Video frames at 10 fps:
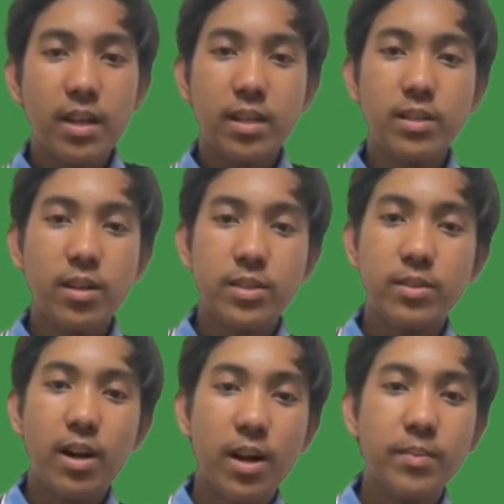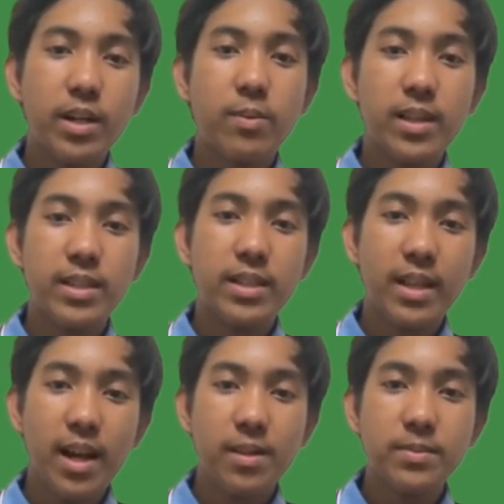can also harm the aquatic
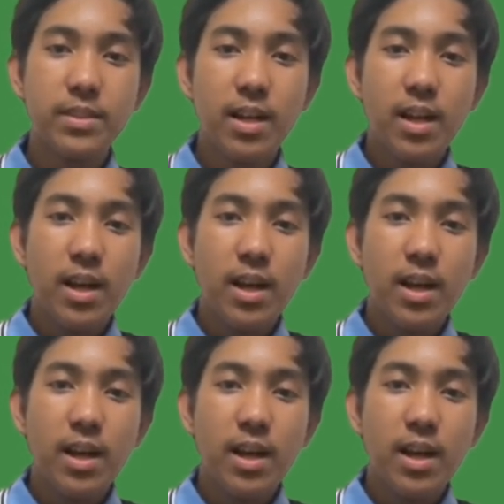lives,